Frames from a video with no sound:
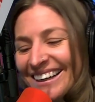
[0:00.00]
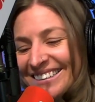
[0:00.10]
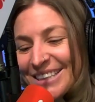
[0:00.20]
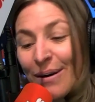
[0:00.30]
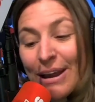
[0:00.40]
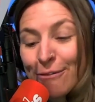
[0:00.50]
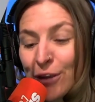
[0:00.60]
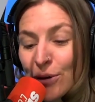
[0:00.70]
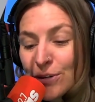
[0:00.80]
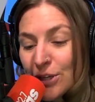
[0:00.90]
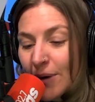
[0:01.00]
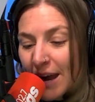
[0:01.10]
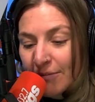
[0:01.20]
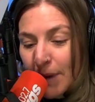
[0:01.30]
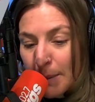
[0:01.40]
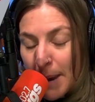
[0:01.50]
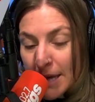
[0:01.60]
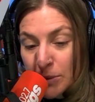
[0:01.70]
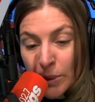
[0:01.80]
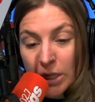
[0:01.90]
So if you do have my
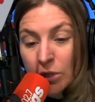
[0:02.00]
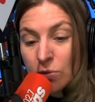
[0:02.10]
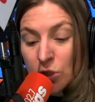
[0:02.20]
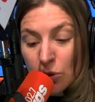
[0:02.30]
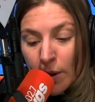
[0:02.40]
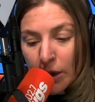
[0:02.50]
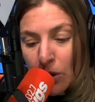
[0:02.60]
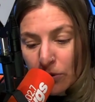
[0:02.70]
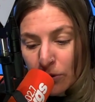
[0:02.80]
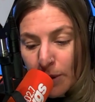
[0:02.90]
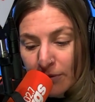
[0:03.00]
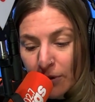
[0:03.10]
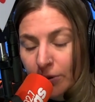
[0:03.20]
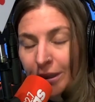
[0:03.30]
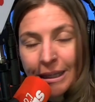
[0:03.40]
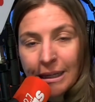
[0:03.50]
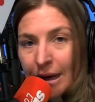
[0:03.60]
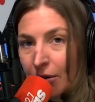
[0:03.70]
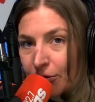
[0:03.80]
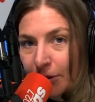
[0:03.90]
password and you do want to go through my phone, clean it
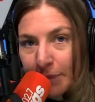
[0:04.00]
out for me,